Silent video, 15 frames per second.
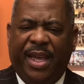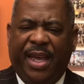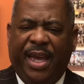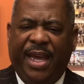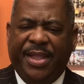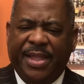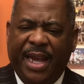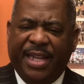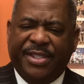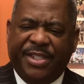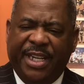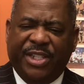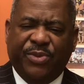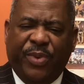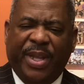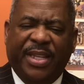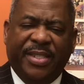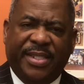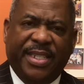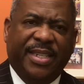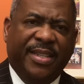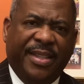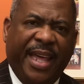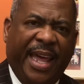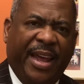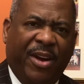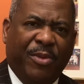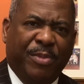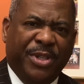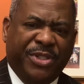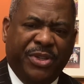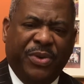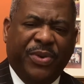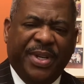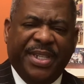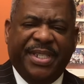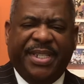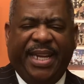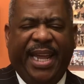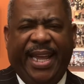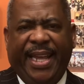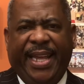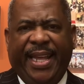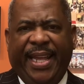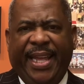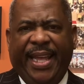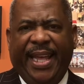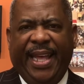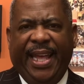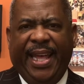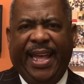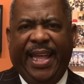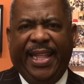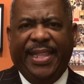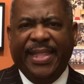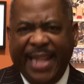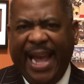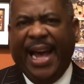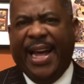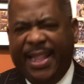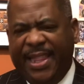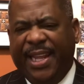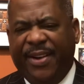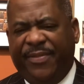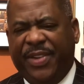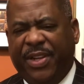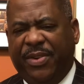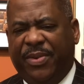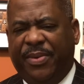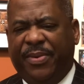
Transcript: and not just wait until they are mature and say, now I love you.